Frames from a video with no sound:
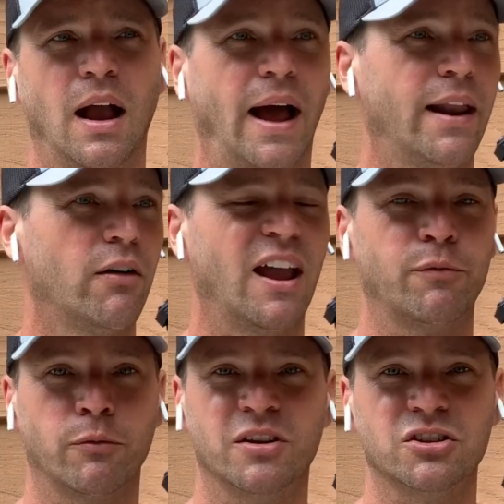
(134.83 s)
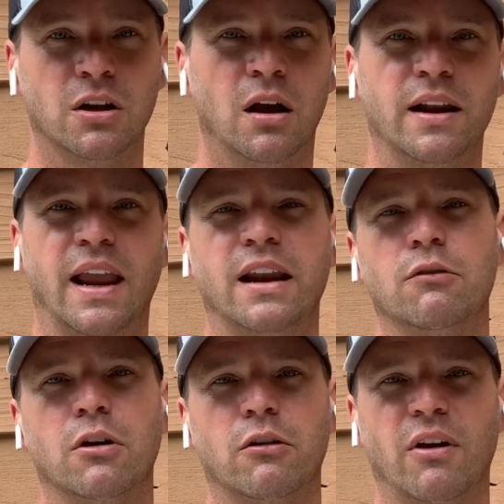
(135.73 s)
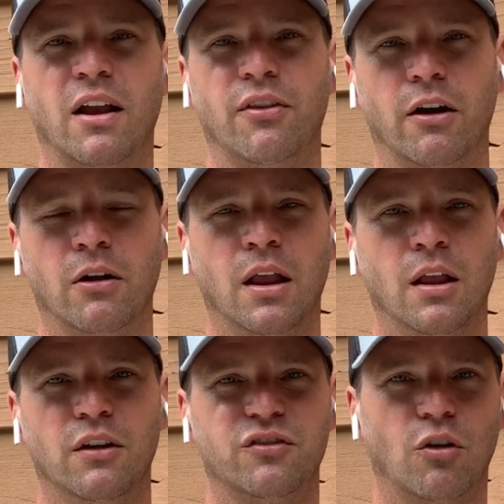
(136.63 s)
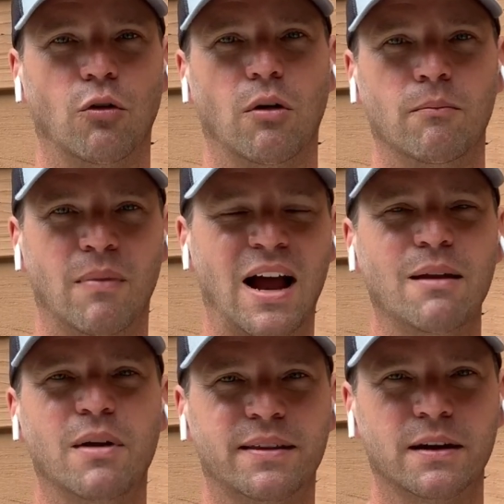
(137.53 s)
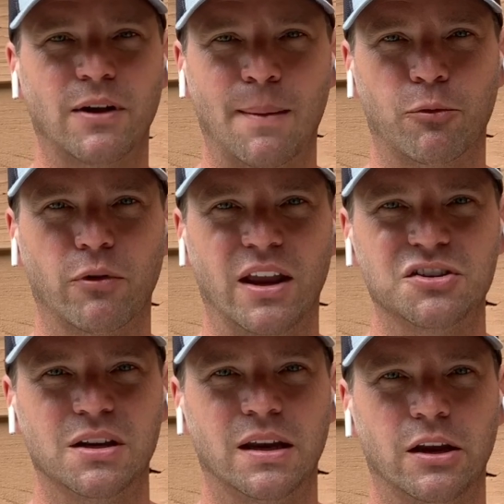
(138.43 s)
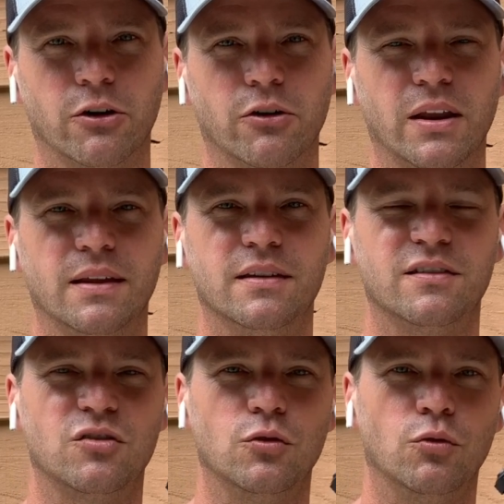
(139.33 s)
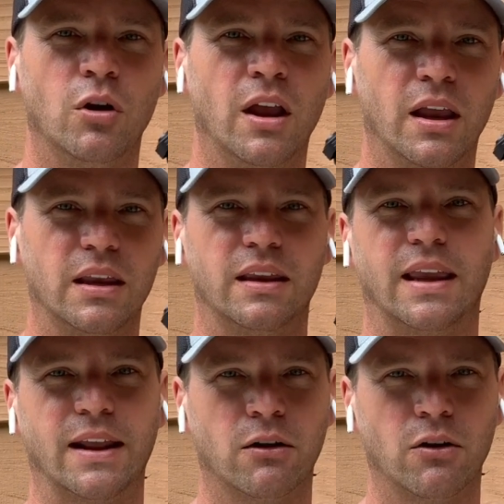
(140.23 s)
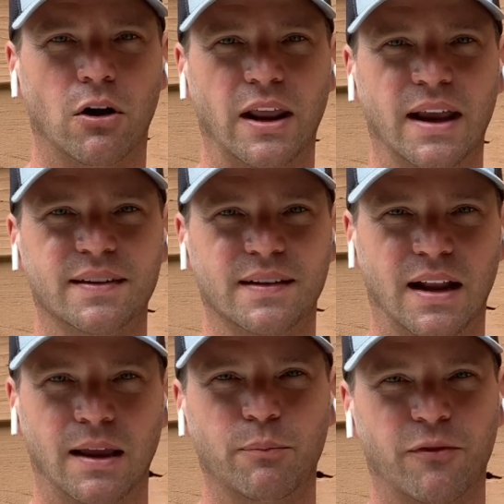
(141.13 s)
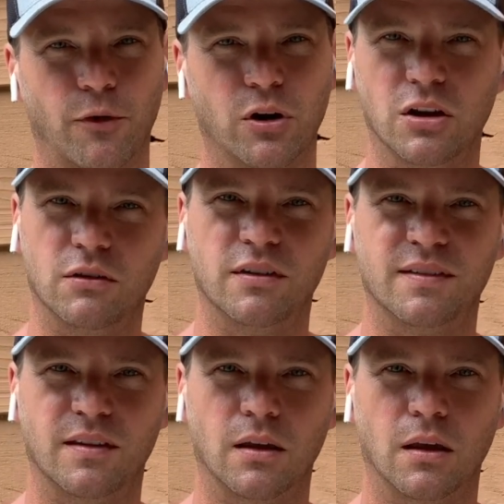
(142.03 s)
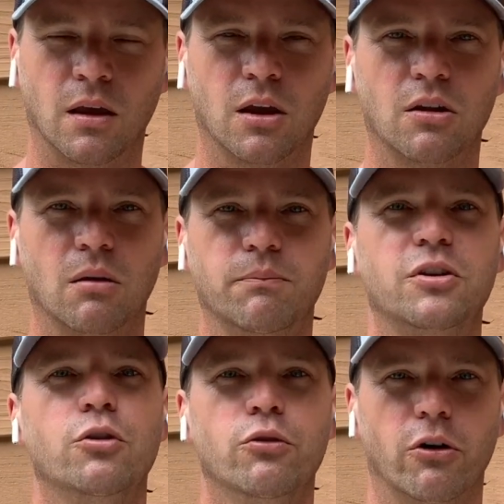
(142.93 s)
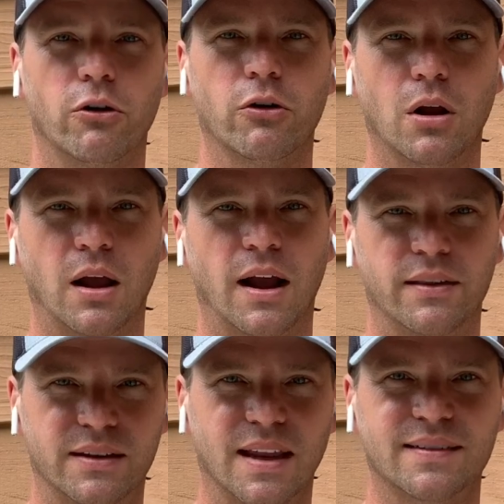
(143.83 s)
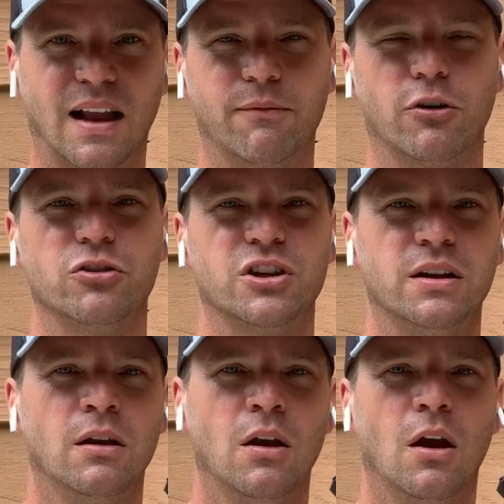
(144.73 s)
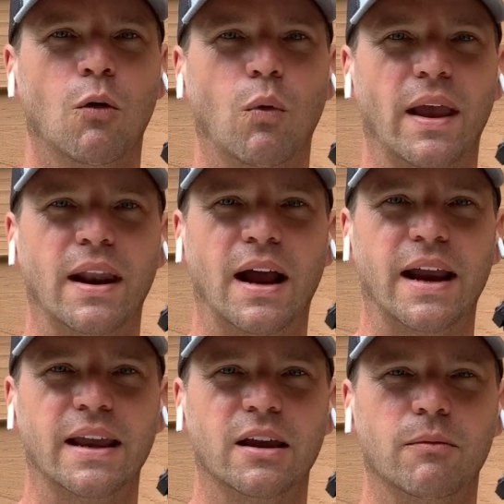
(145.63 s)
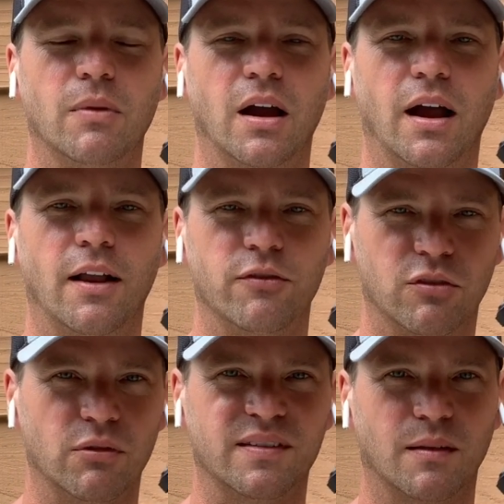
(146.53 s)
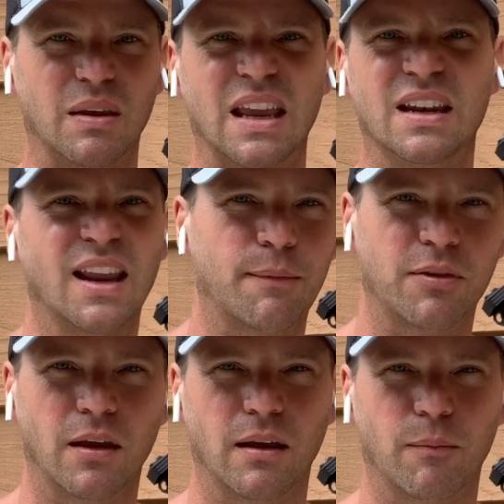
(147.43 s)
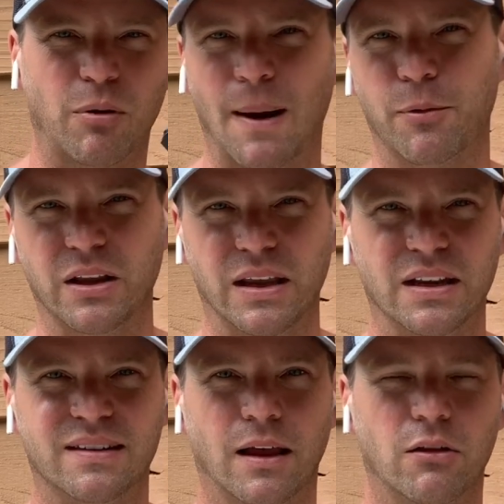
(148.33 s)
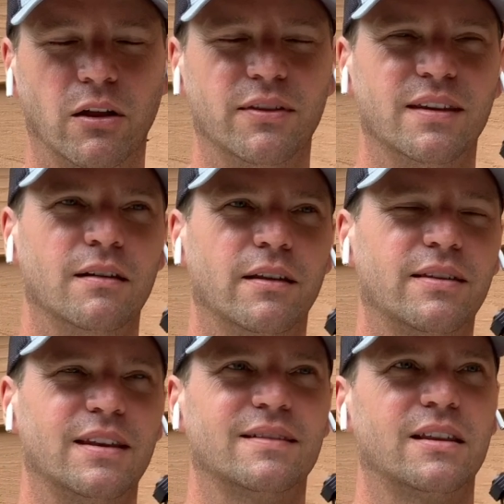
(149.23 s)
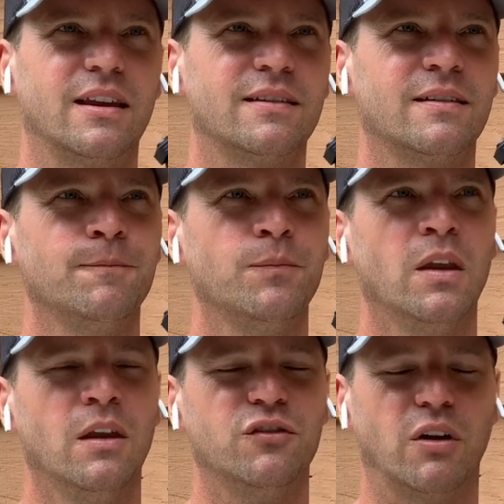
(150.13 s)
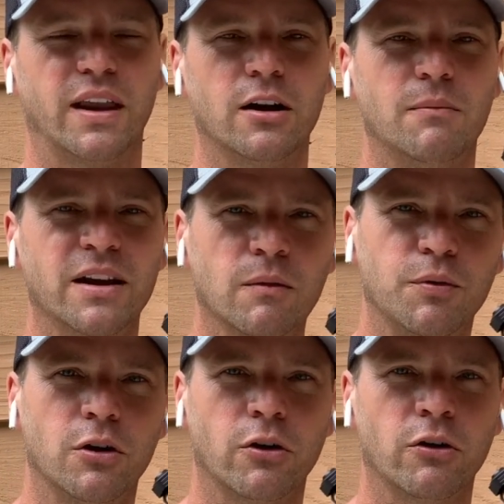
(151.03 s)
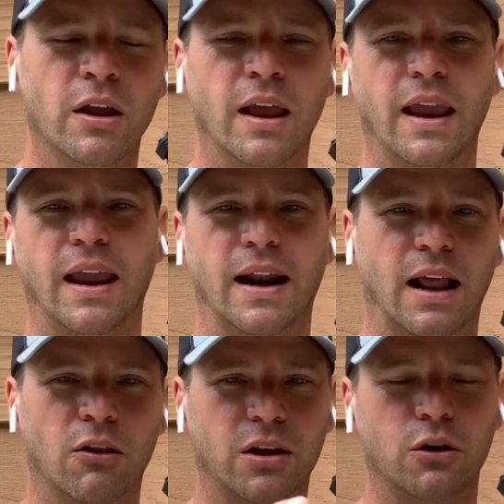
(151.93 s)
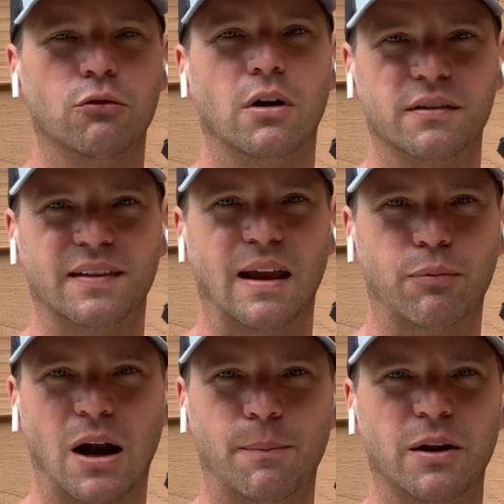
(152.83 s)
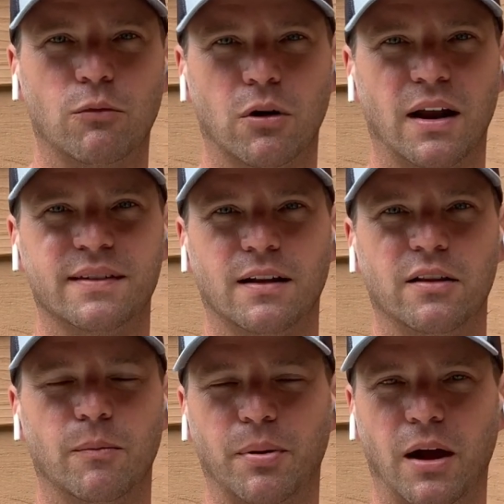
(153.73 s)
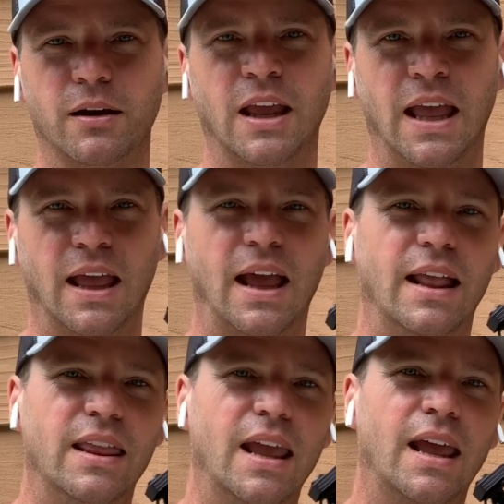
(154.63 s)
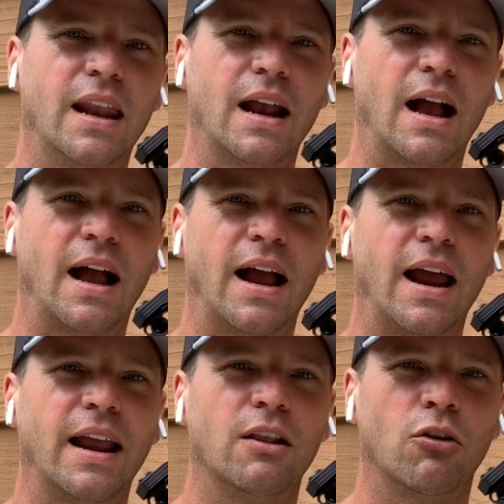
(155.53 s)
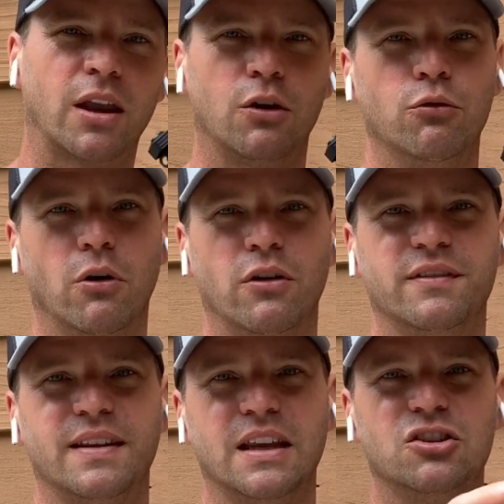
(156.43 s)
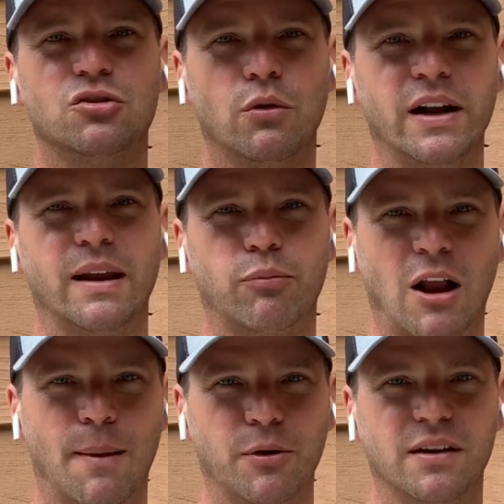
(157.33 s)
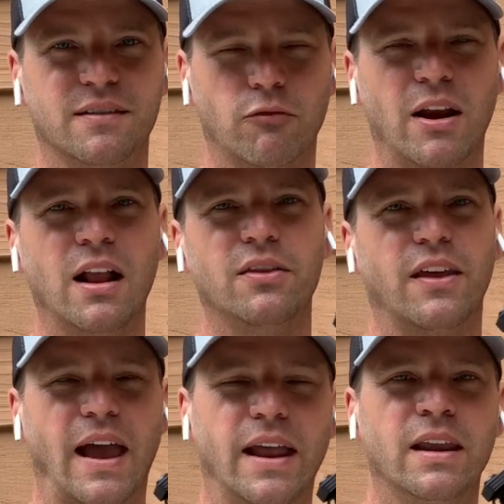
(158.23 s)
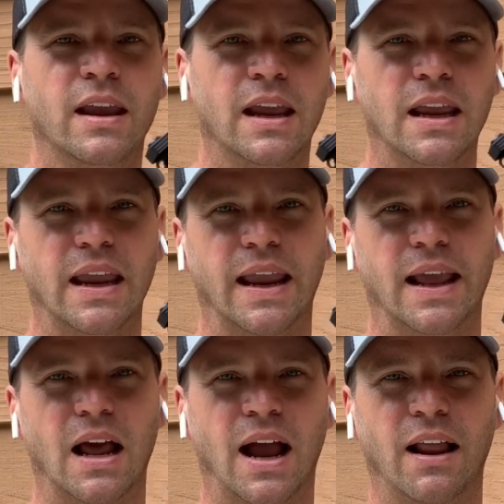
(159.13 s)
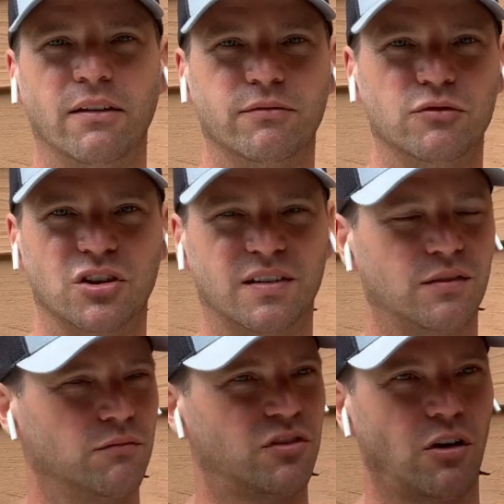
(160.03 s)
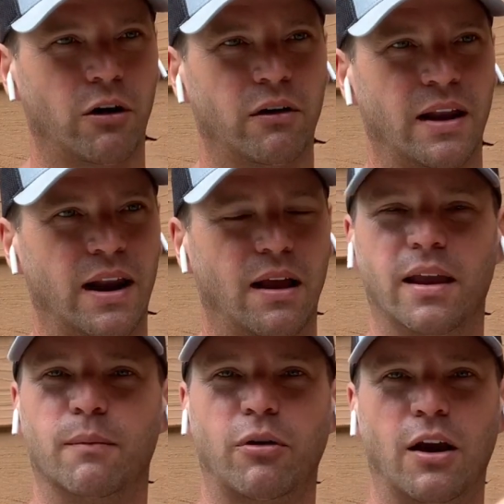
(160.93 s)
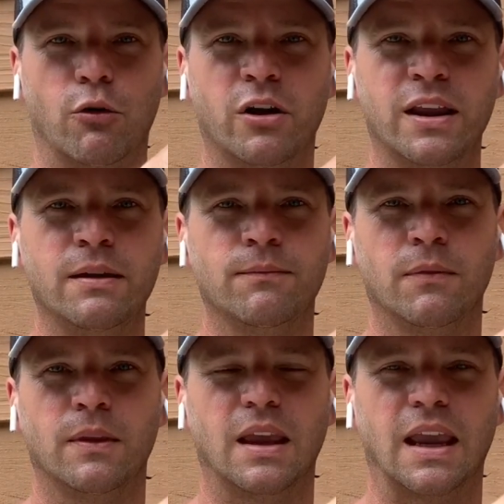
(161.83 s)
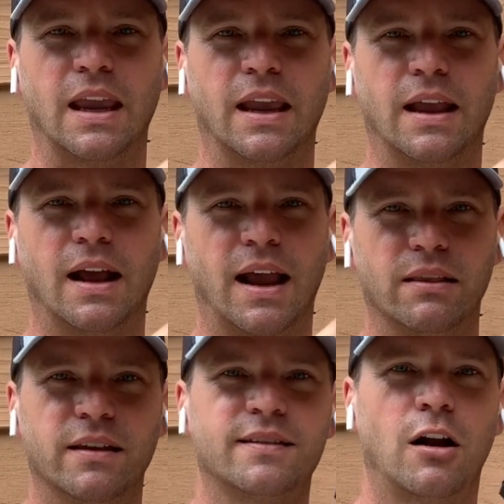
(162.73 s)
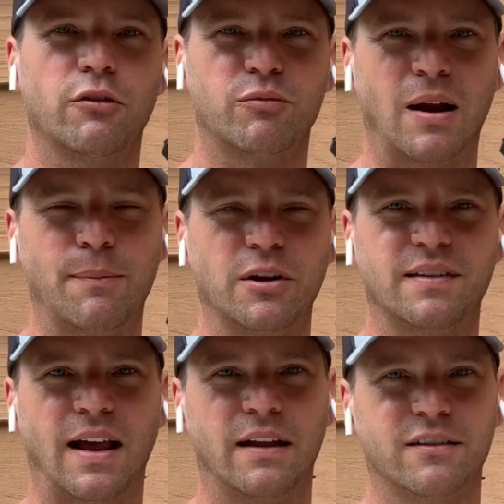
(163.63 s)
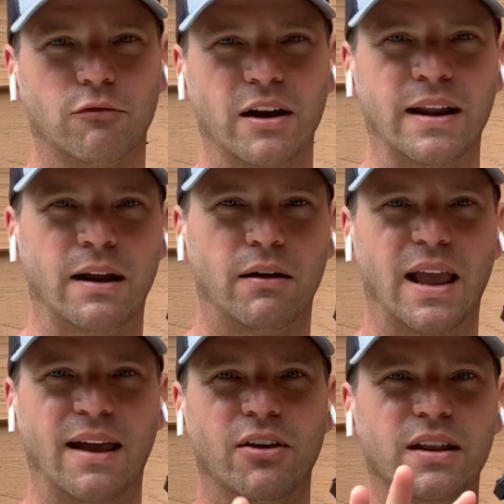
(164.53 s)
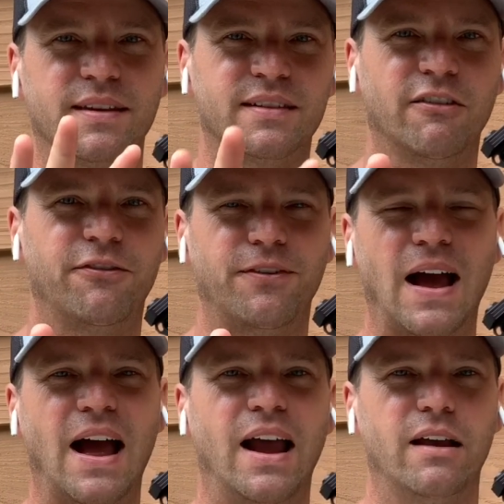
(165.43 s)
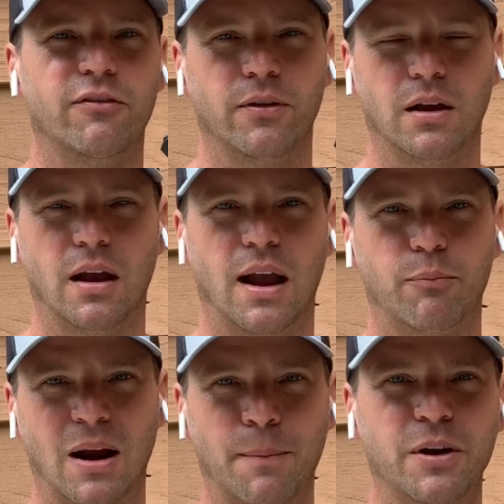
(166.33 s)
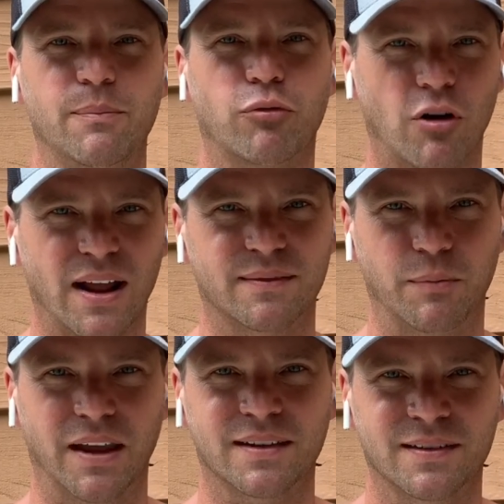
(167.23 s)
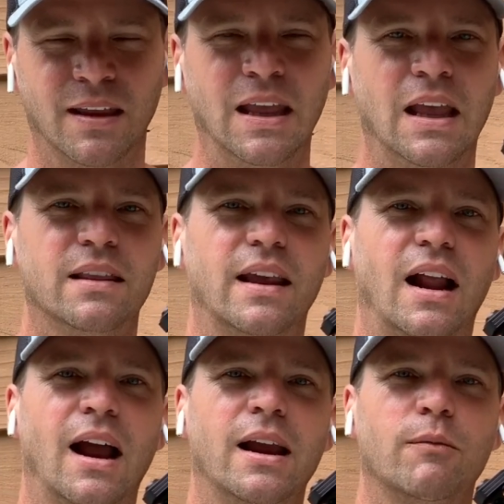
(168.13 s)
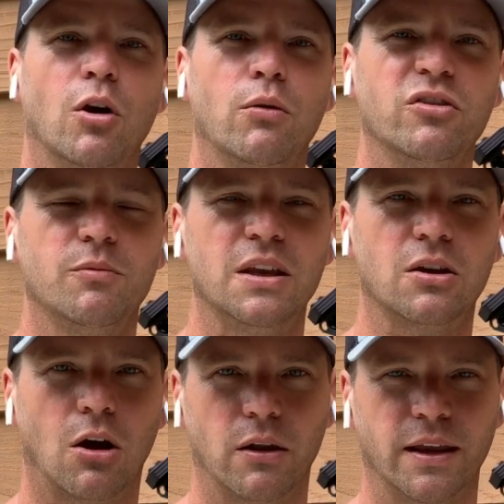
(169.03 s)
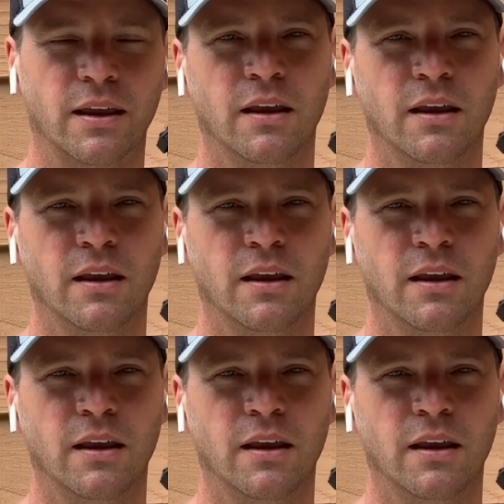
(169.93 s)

I don't have permission to hunt anywhere around there. So my method of operation here is to get on onX, and I prefer to use the computer, the desktop version, when I am doing some in-depth property intel on things like this. So I get on my computer and I look at who owns that property where I saw the buck. And then I look at who owns the adjoining properties around that. And I just start in priority and I list all those properties out. So right now I have a list of 5 property prospects that I am going to be calling.